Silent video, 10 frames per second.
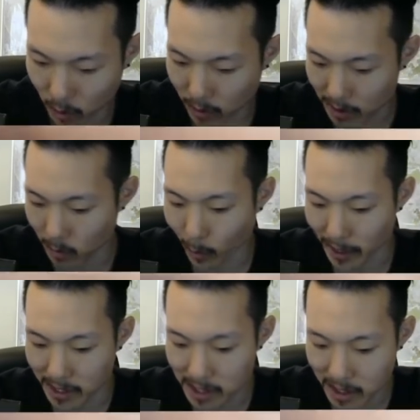word,
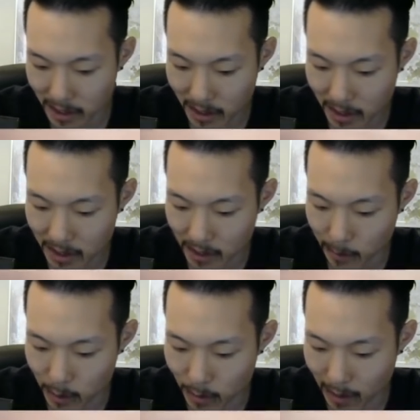wind.
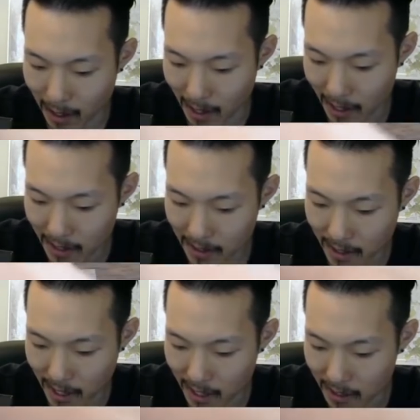W I
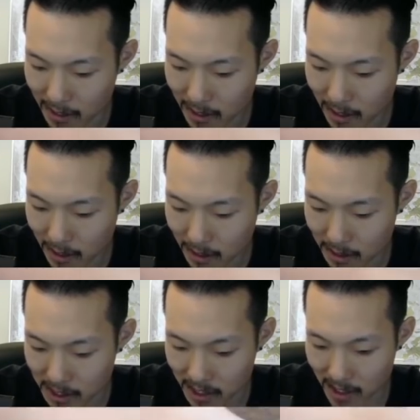N
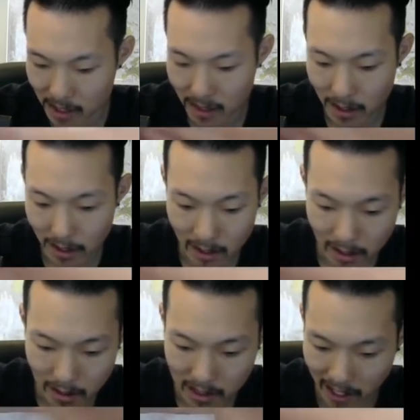D.
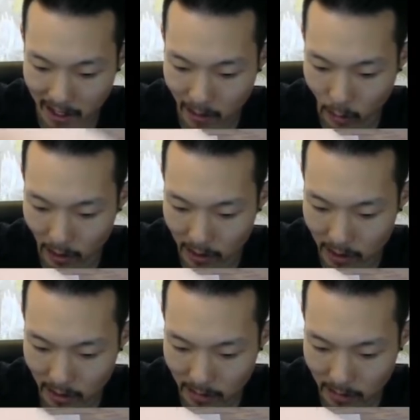Second word.